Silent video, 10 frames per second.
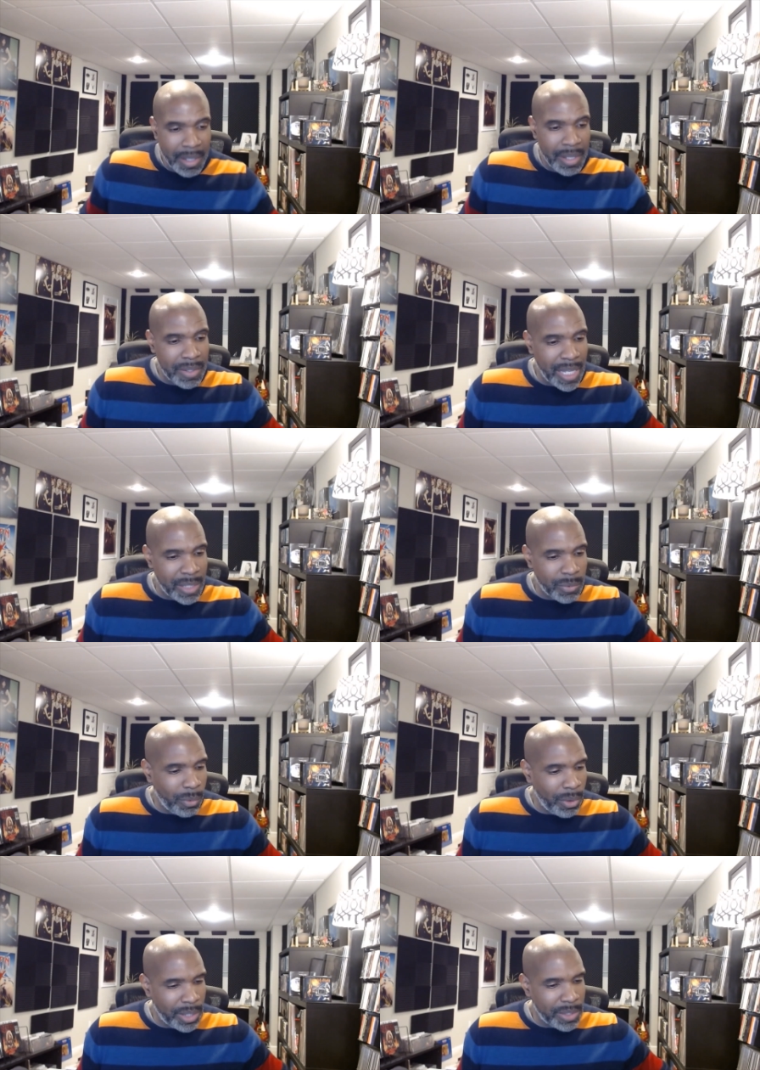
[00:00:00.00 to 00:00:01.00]
So that's
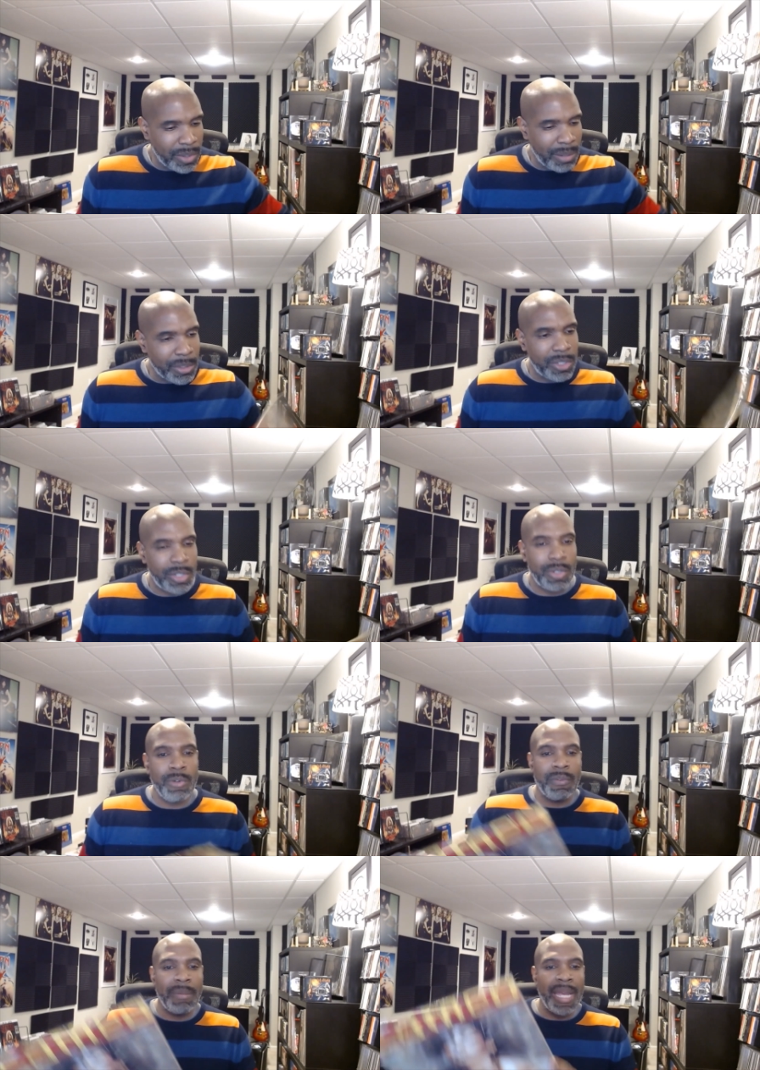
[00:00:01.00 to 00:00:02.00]
one. So number two
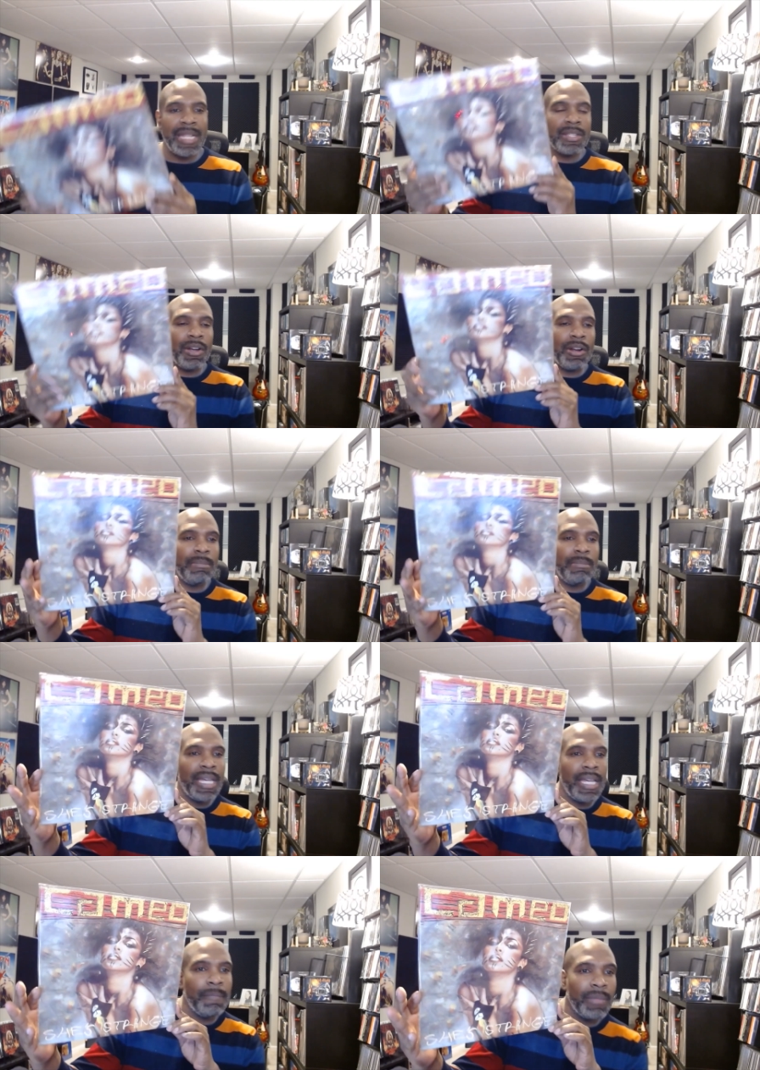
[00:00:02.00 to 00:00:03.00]
from 80s
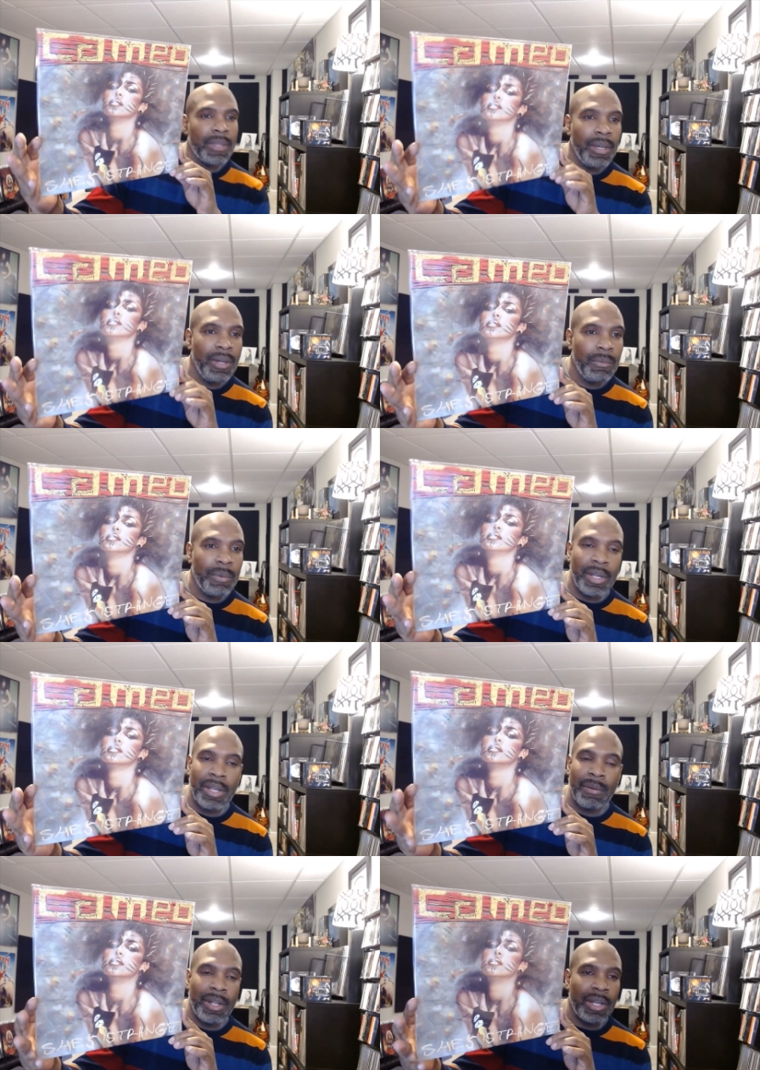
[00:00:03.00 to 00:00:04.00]
R&B we're
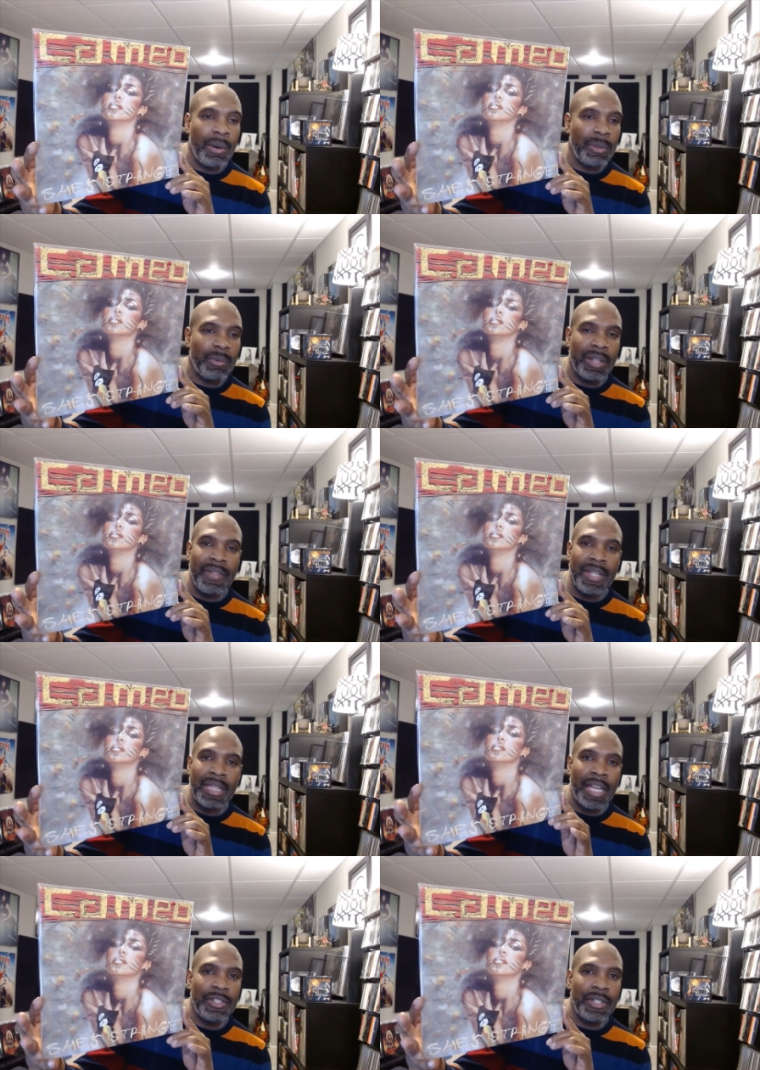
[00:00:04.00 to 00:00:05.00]
going to go with one of the
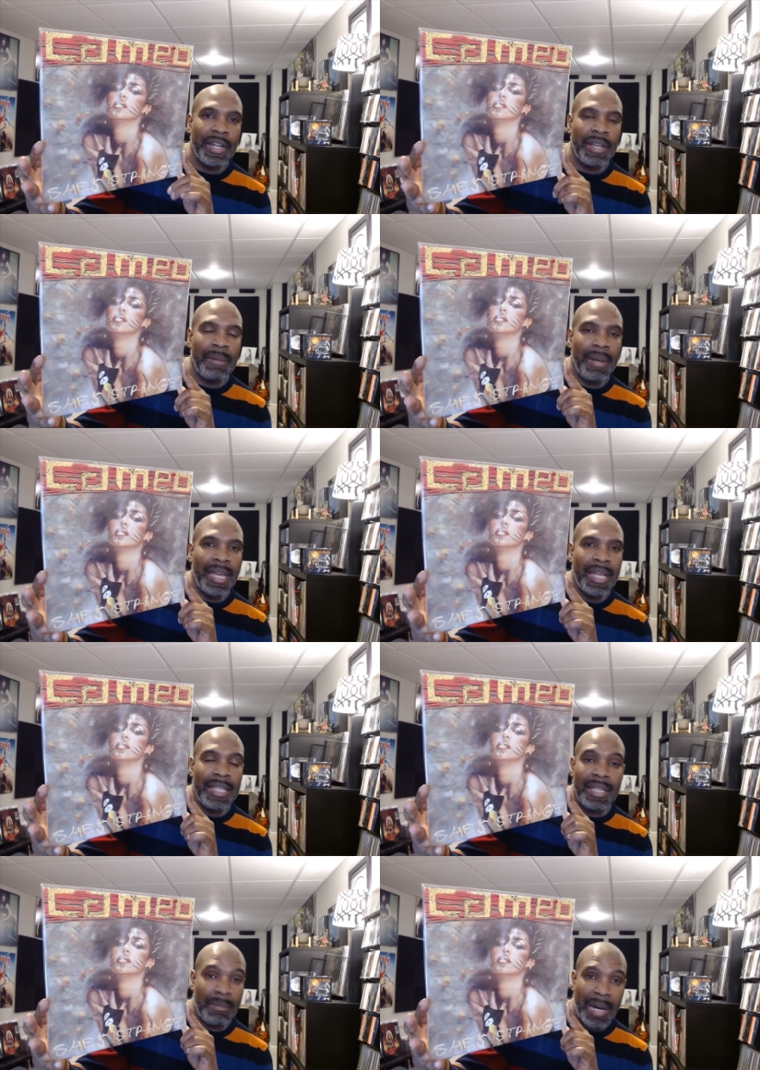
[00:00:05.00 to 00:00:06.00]
legendary
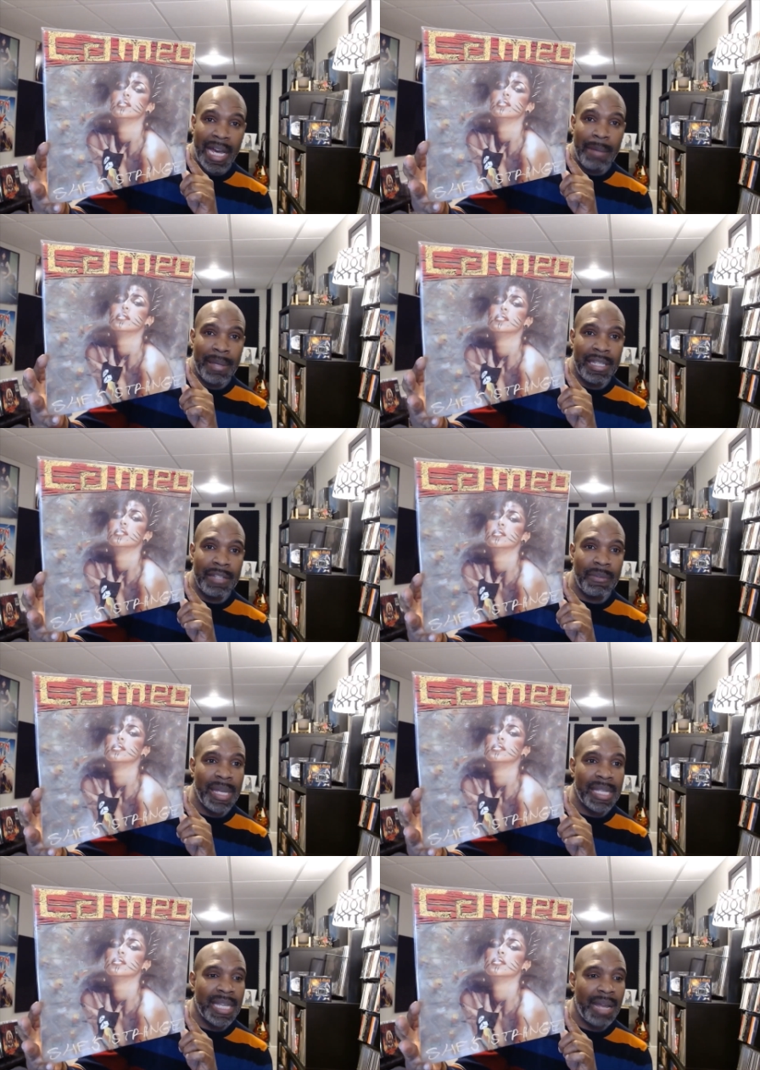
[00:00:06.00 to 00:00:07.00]
bands, in my opinion, from
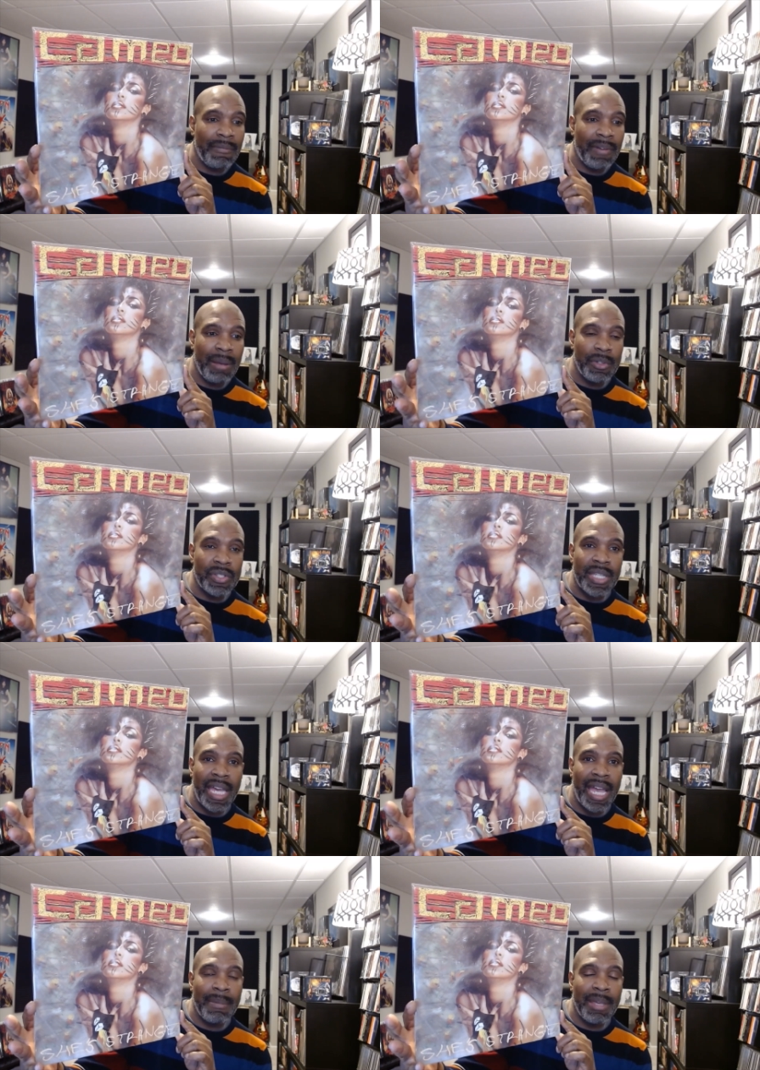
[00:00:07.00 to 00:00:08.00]
that time frame, which is
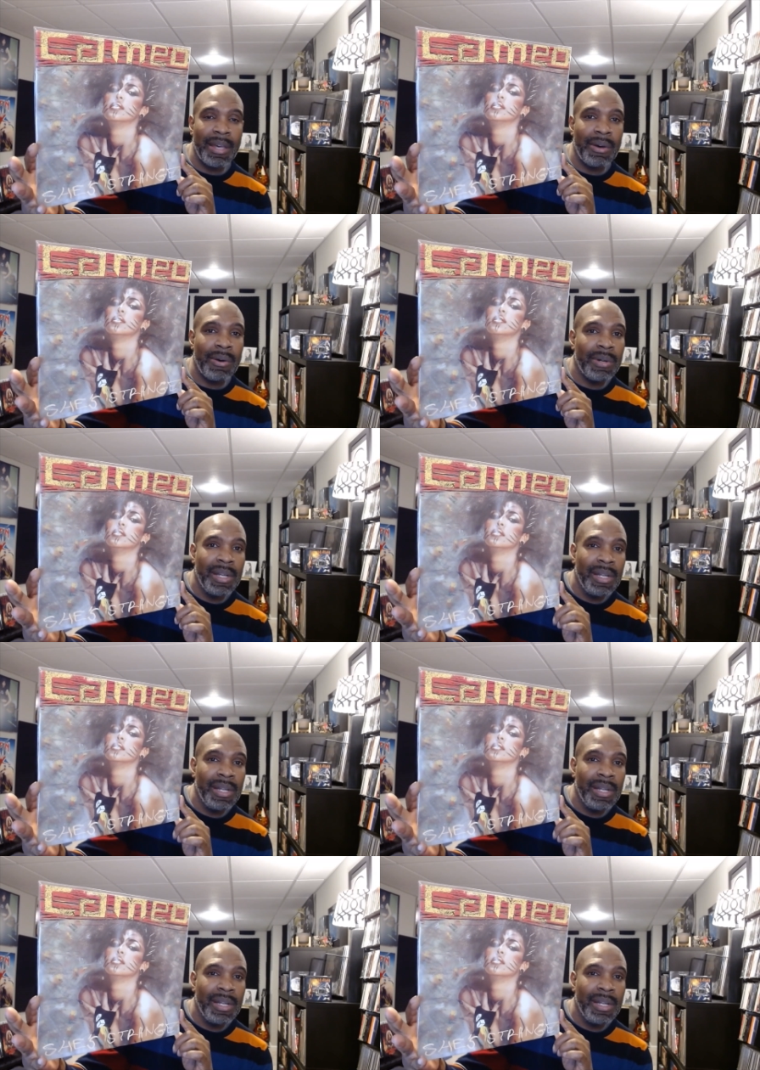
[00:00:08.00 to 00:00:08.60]
Cameo.